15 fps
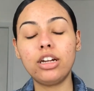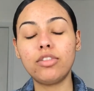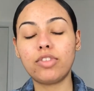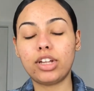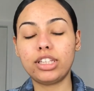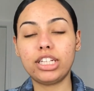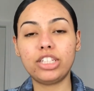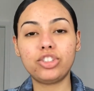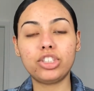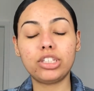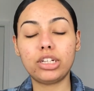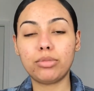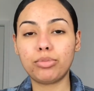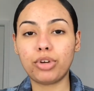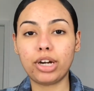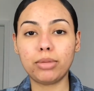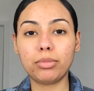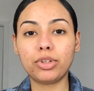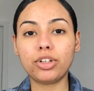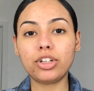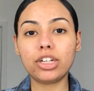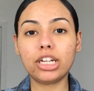foundation and
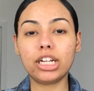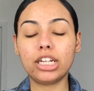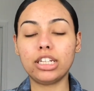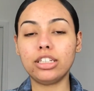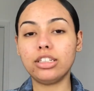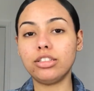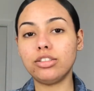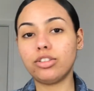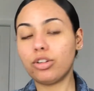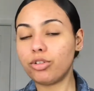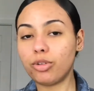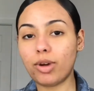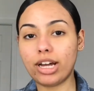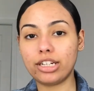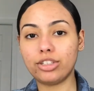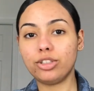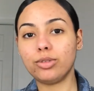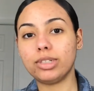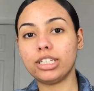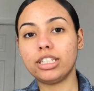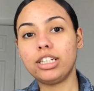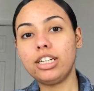primer and don't know how to do
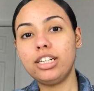it.